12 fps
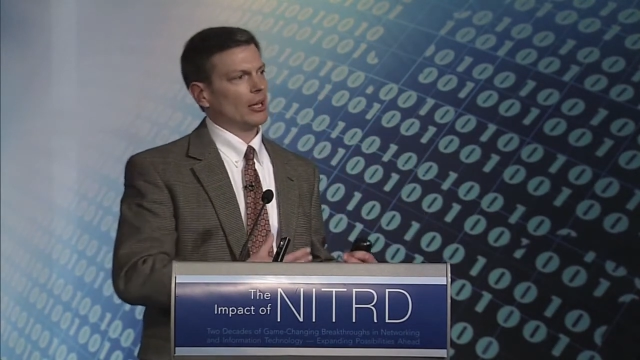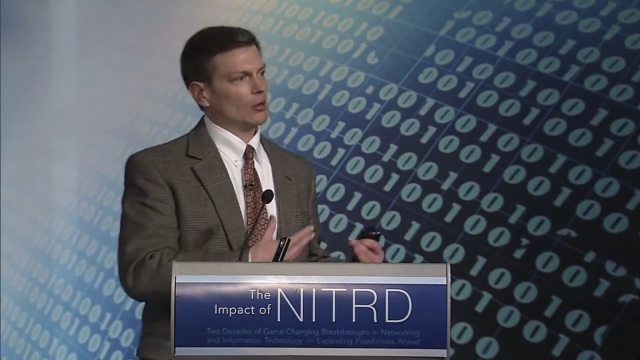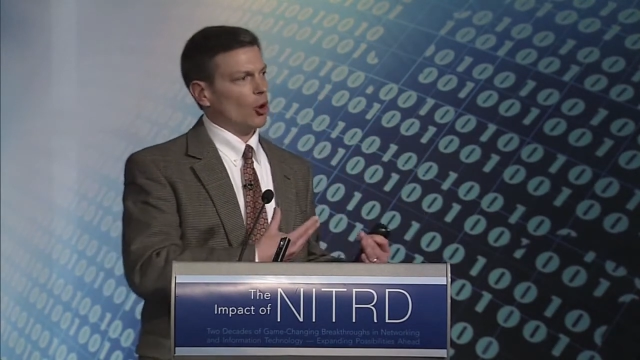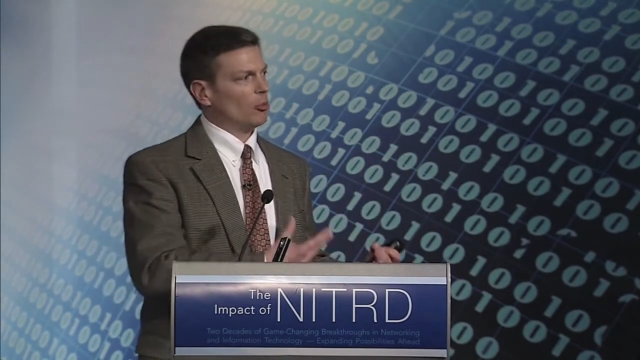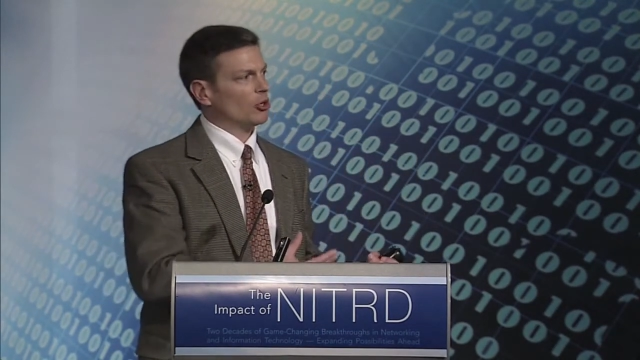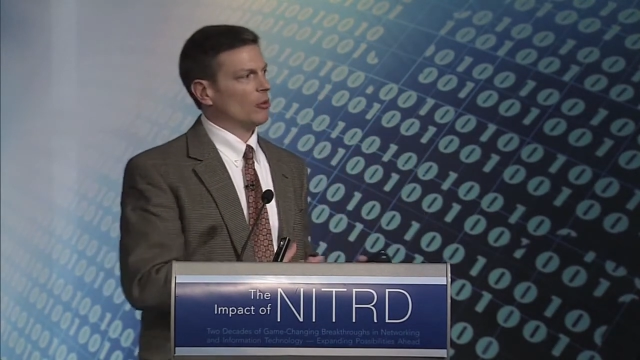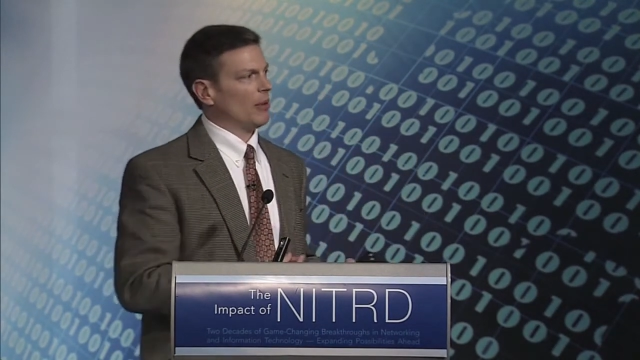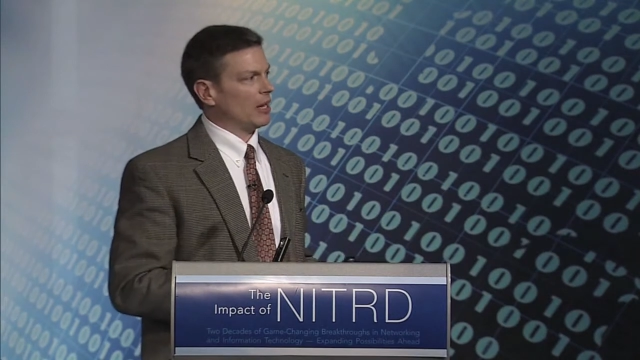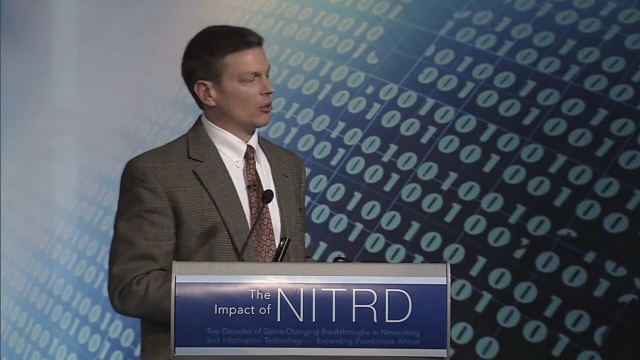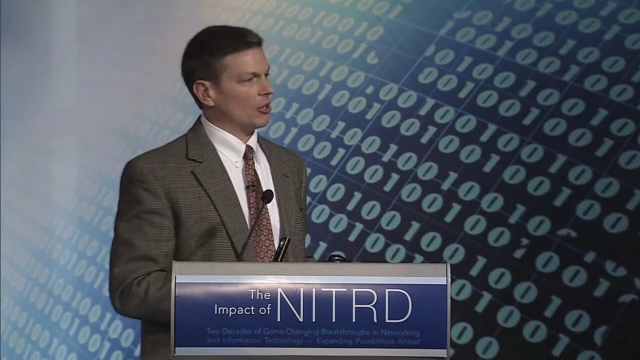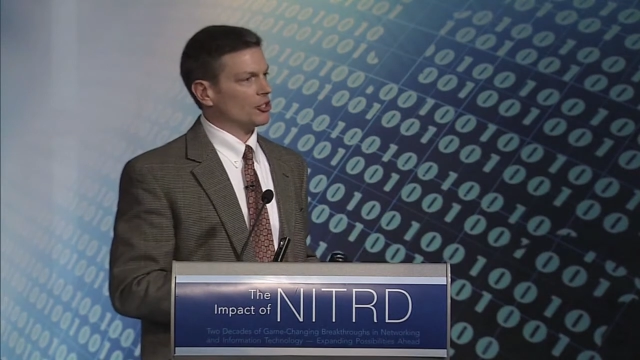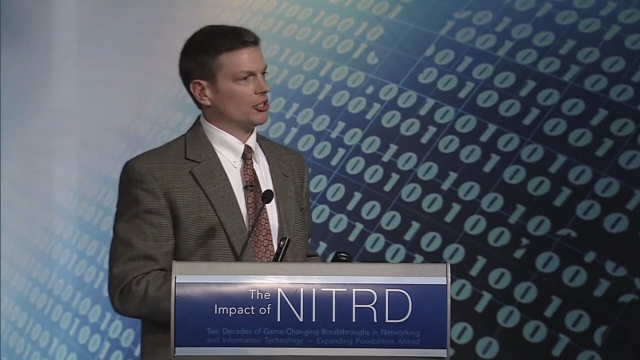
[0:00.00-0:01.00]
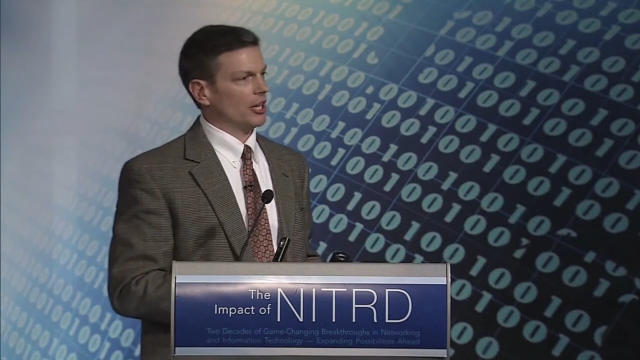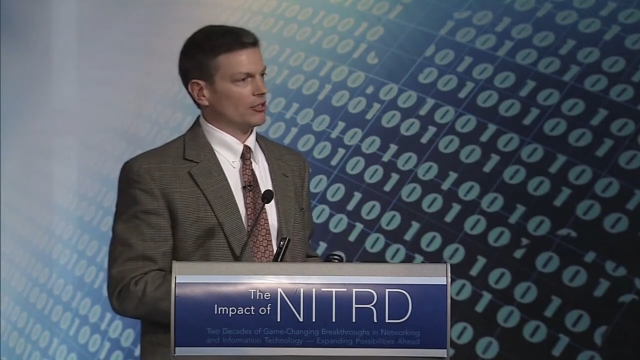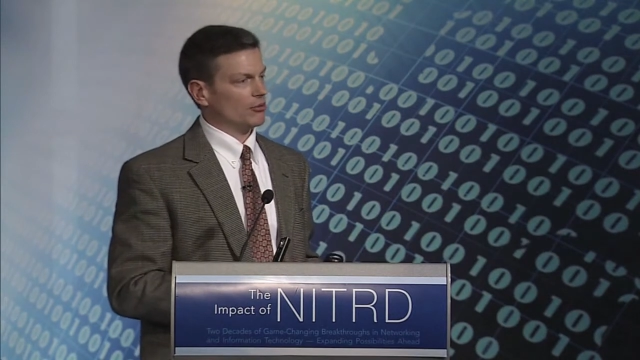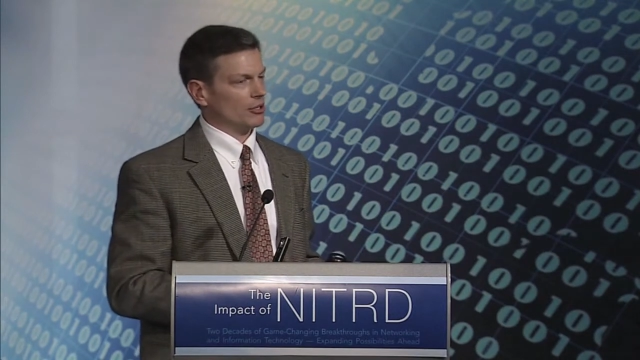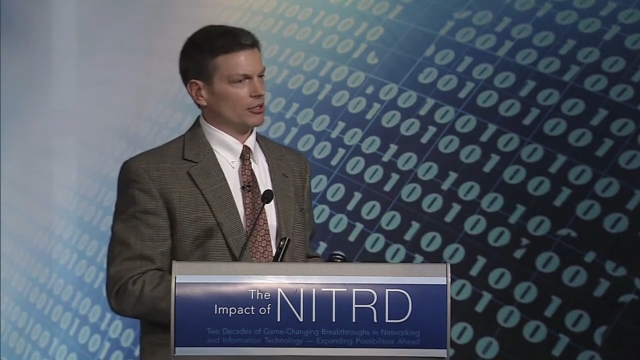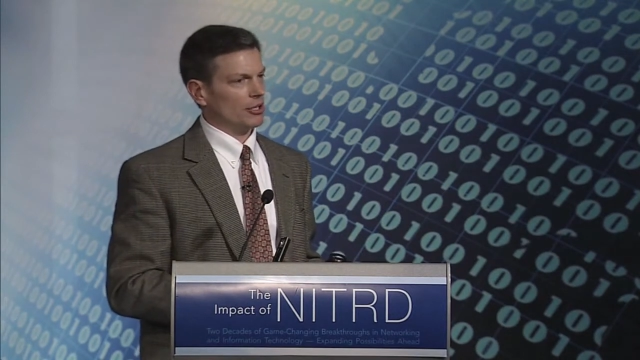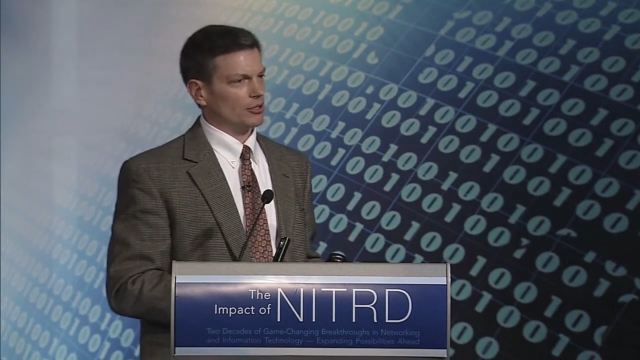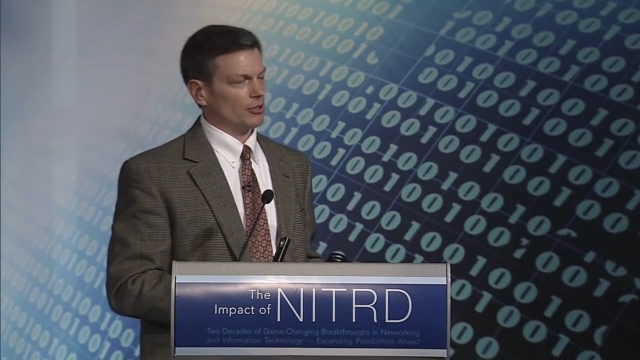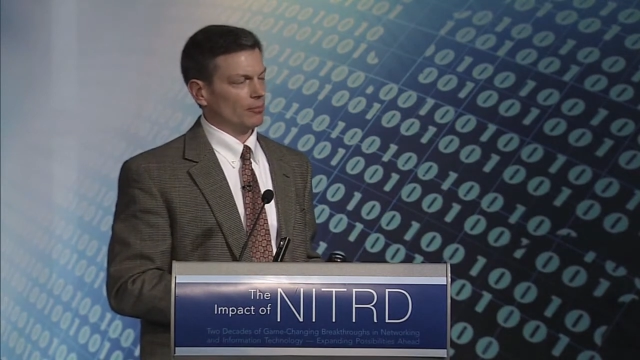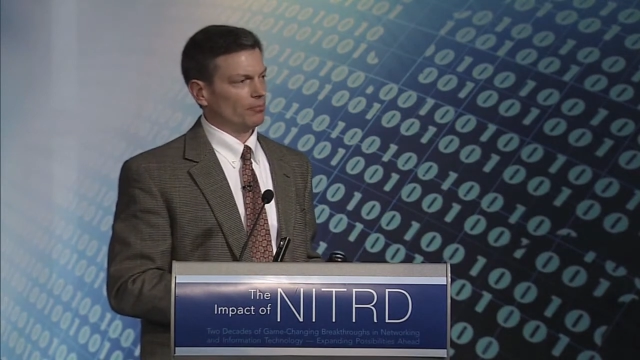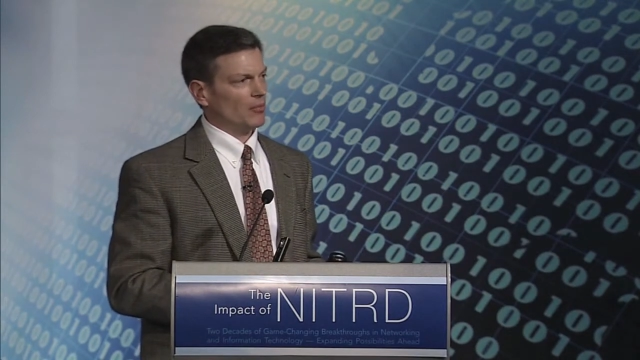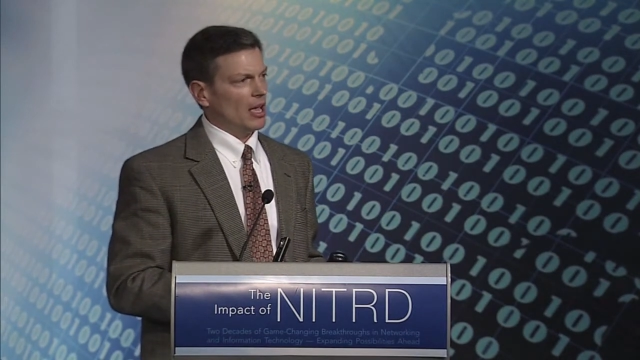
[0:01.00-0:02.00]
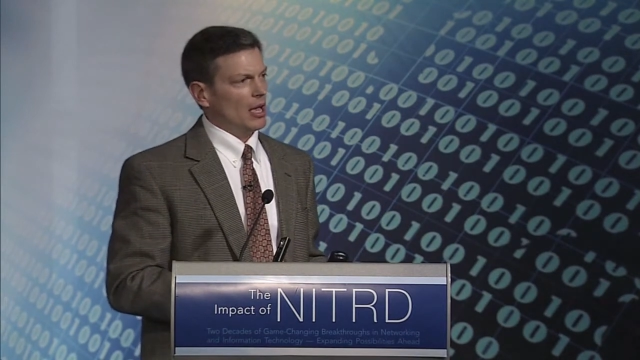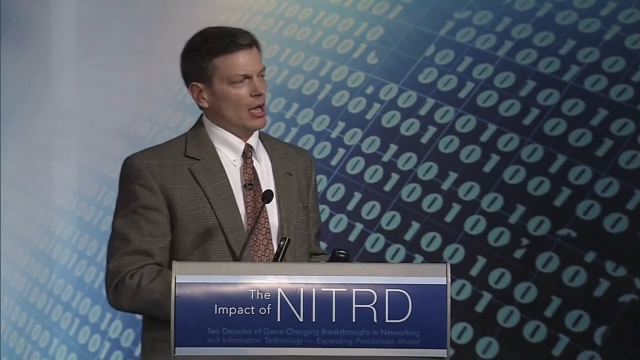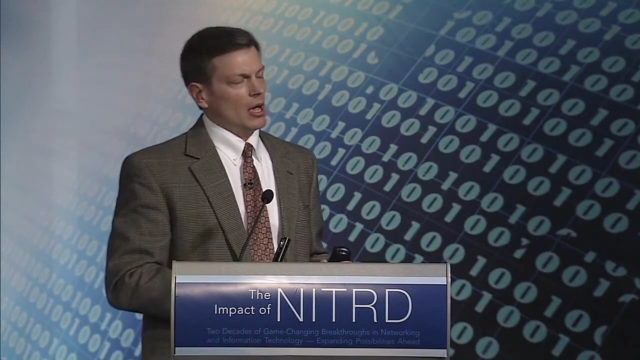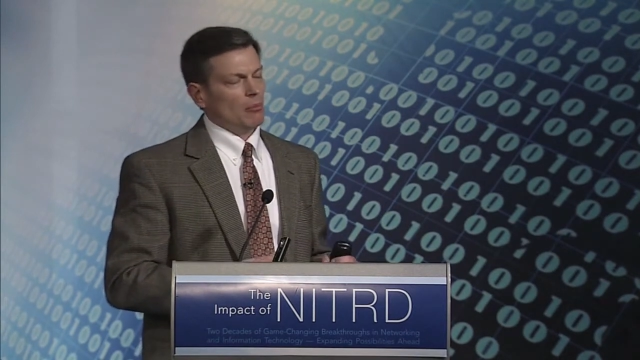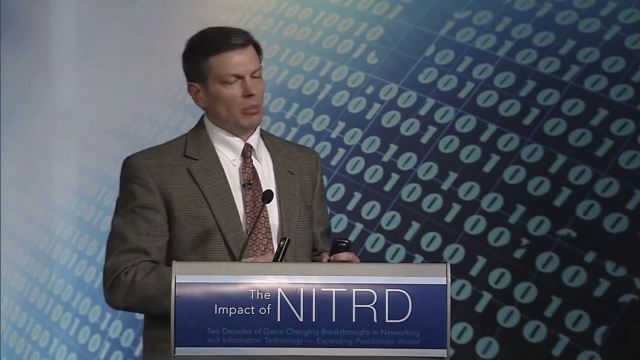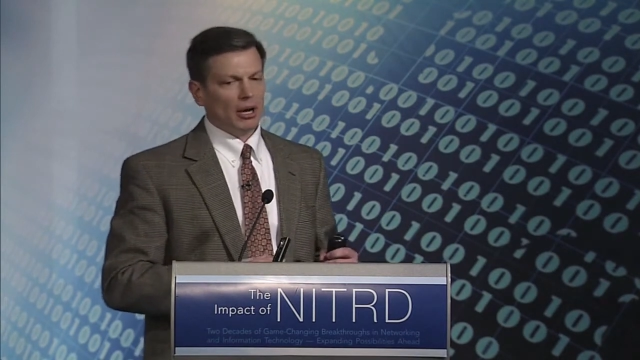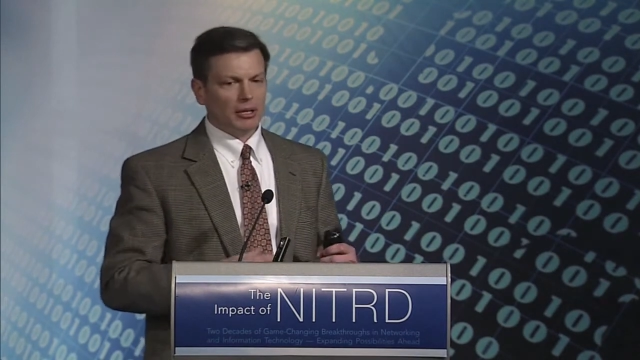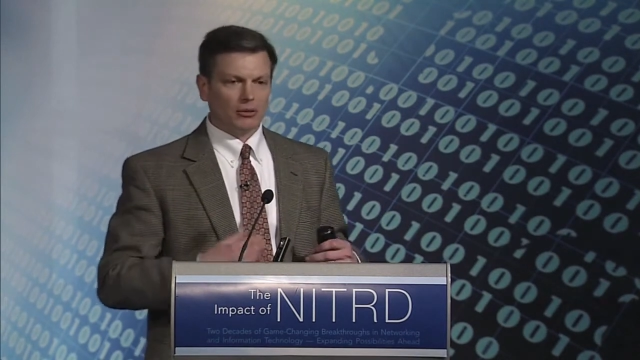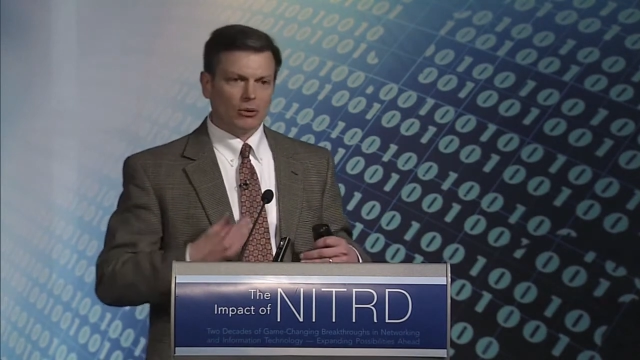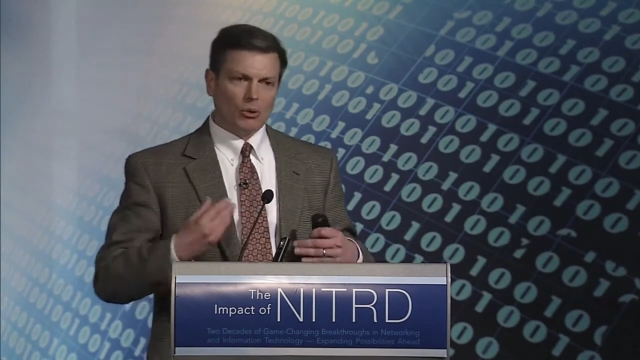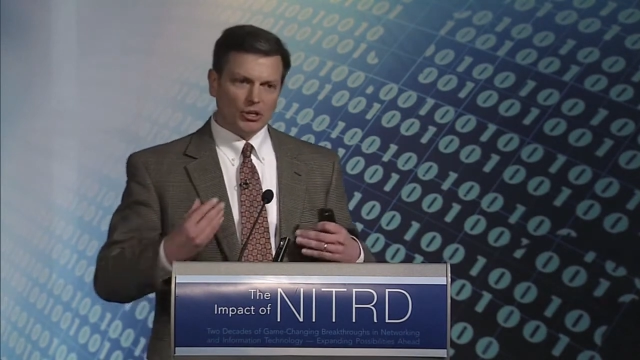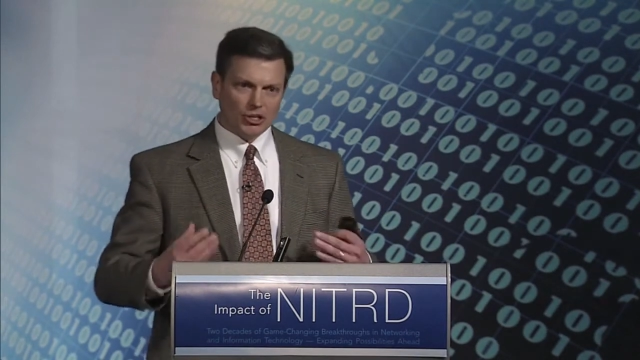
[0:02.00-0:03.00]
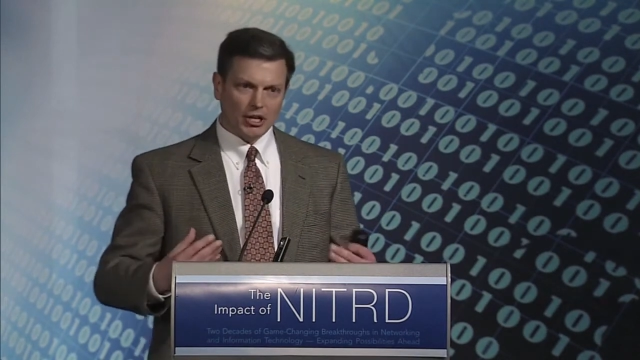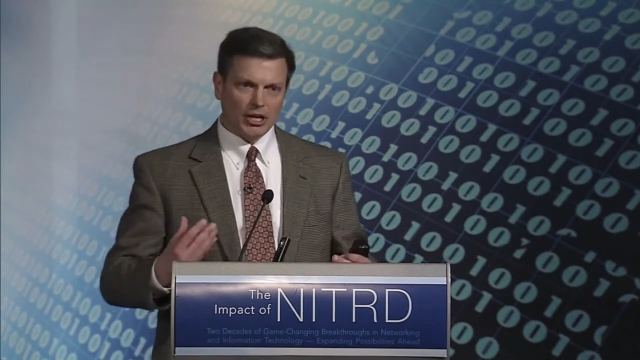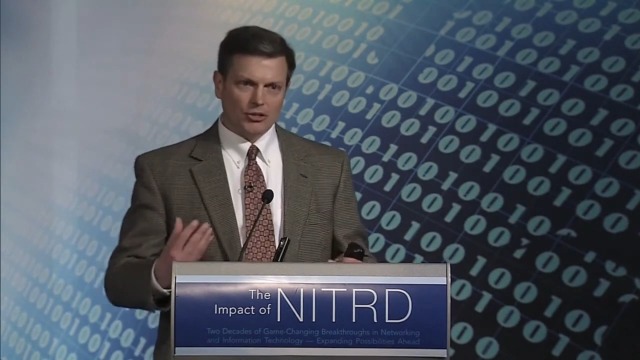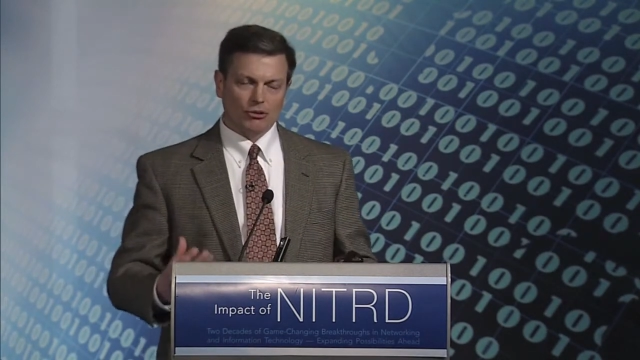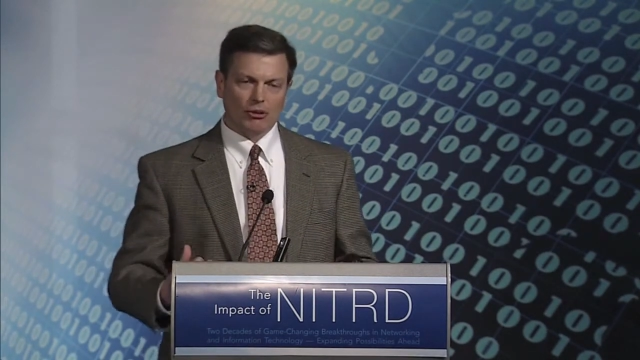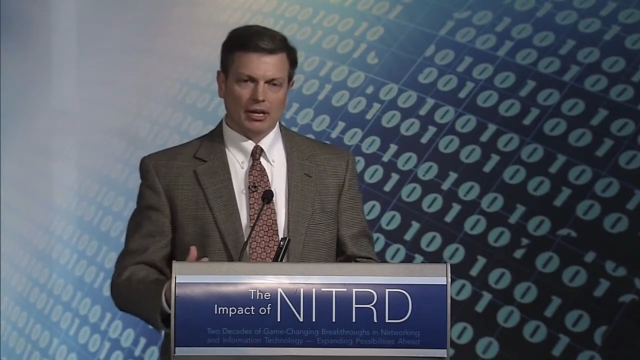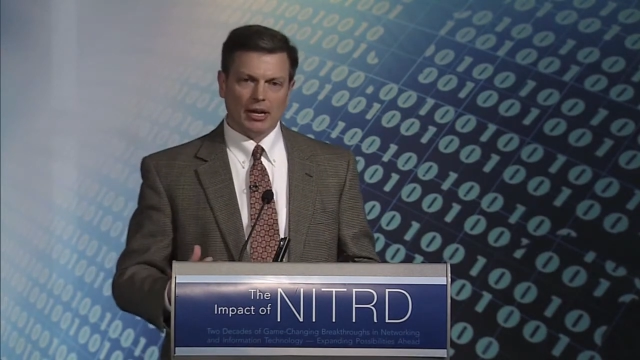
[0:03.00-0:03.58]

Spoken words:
an open domain question answering system. But question answering